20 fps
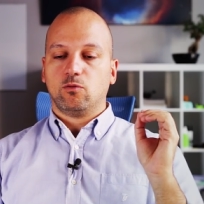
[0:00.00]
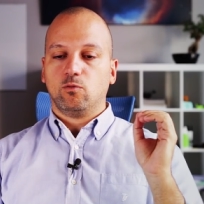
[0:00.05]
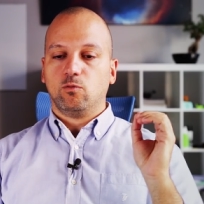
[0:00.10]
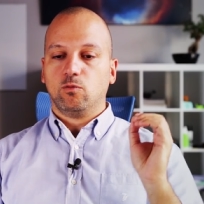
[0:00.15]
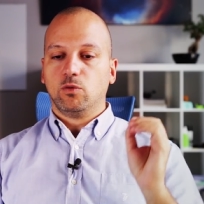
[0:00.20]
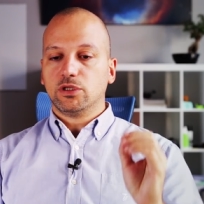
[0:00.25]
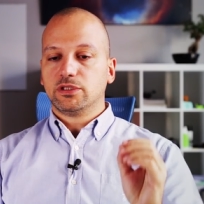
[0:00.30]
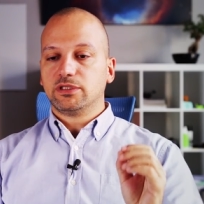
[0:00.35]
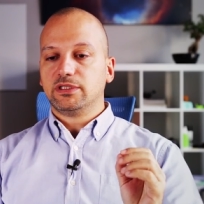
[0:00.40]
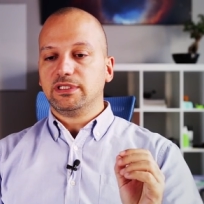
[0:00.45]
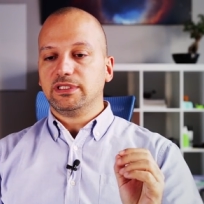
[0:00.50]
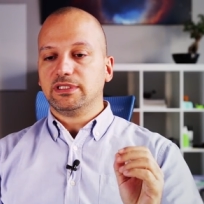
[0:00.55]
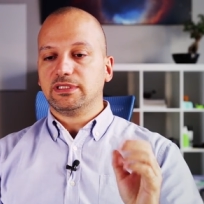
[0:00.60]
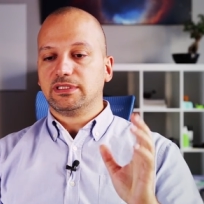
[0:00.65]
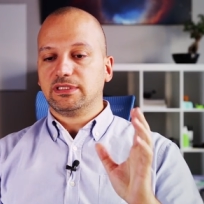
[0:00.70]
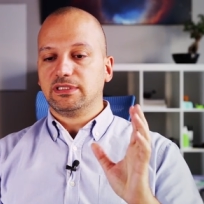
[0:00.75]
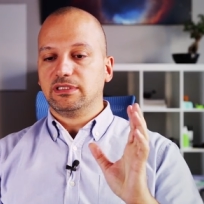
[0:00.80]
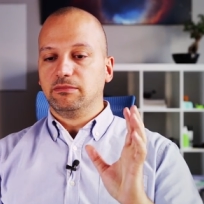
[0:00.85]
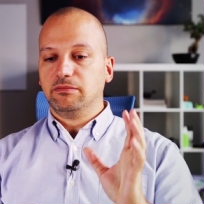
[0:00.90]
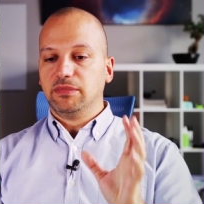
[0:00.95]
what
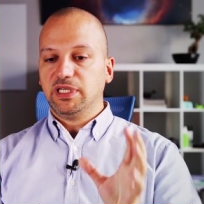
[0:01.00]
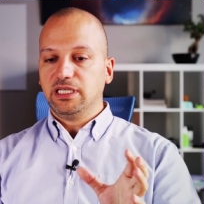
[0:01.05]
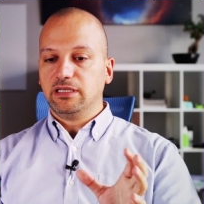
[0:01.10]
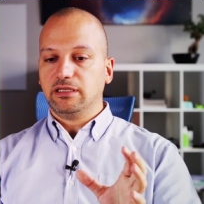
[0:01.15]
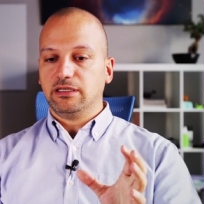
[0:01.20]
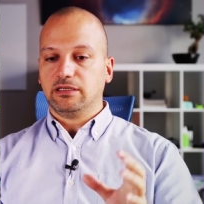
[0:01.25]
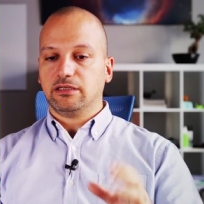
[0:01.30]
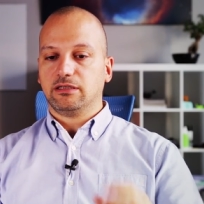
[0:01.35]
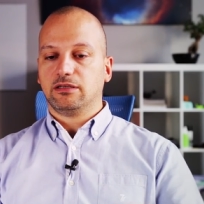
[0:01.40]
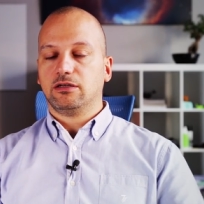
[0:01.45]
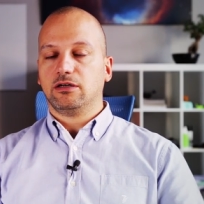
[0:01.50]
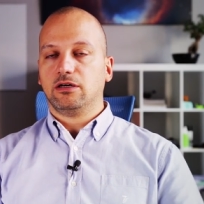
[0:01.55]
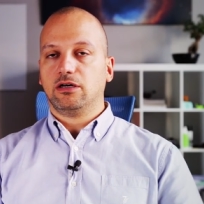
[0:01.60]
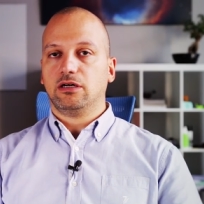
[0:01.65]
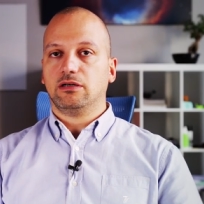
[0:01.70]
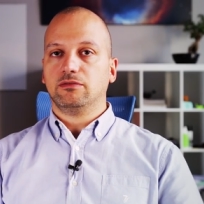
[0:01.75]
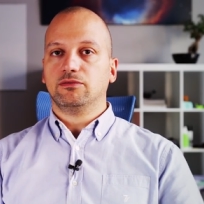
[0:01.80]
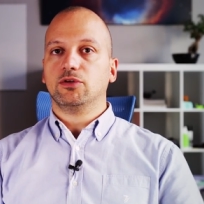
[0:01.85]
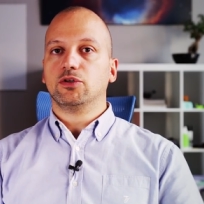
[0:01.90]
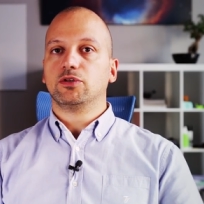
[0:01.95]
is the meaning
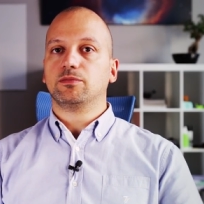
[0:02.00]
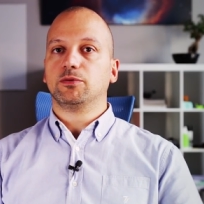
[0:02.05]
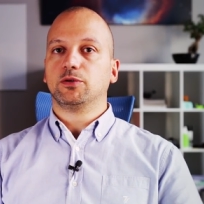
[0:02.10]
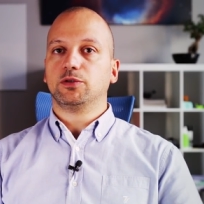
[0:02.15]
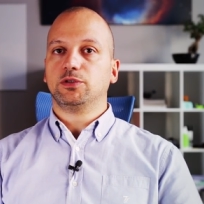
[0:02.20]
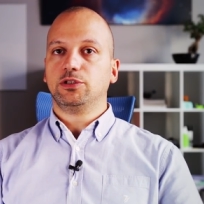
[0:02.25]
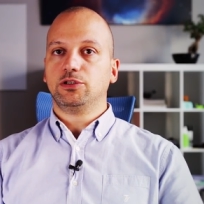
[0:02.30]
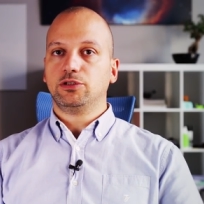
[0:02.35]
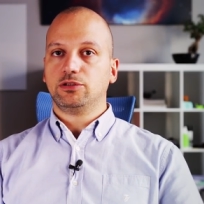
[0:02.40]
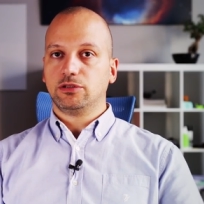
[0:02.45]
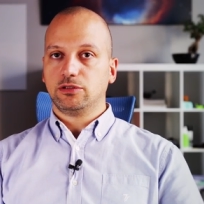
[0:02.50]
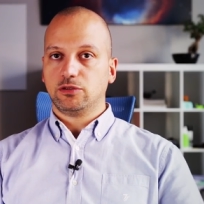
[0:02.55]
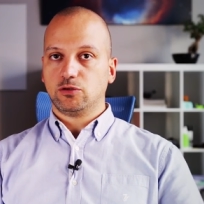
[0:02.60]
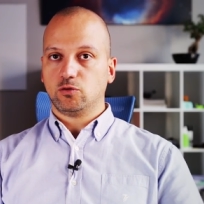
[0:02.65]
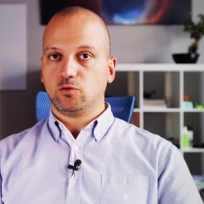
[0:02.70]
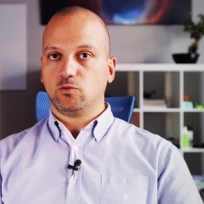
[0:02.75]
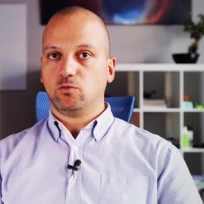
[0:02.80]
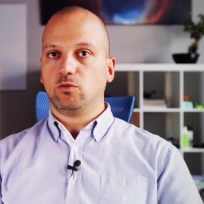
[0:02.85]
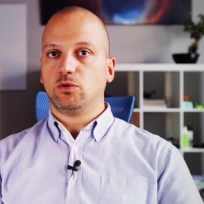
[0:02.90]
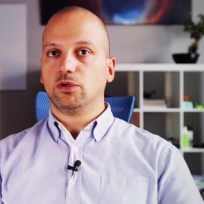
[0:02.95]
of those
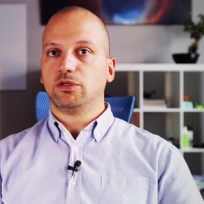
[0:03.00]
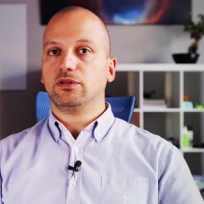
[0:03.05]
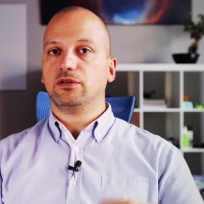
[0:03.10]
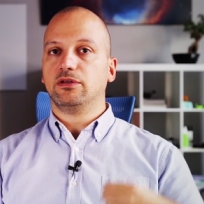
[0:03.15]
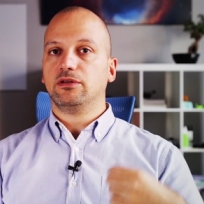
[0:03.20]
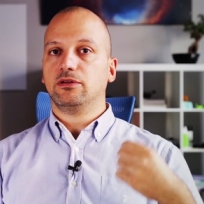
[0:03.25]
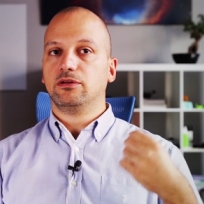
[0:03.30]
positions, what